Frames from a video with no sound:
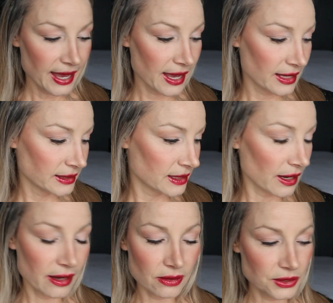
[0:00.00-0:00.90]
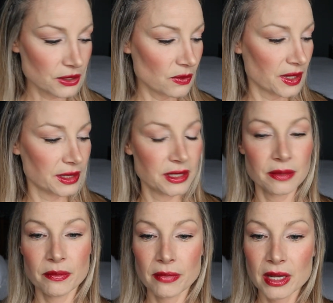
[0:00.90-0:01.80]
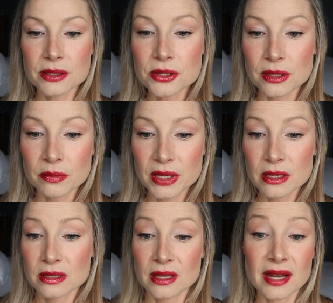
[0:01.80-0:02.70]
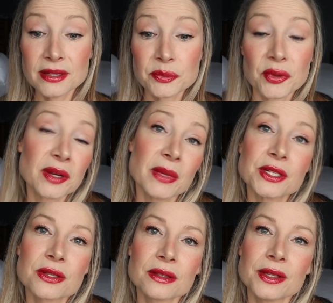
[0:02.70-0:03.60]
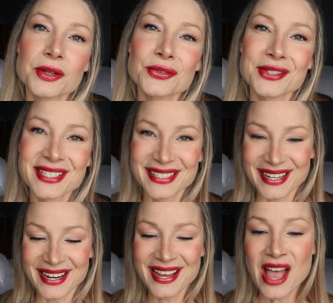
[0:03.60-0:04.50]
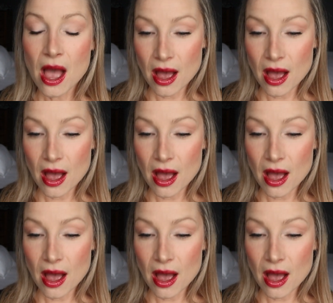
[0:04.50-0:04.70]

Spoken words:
And I also wanted to mention, because that is pretty much the look for today,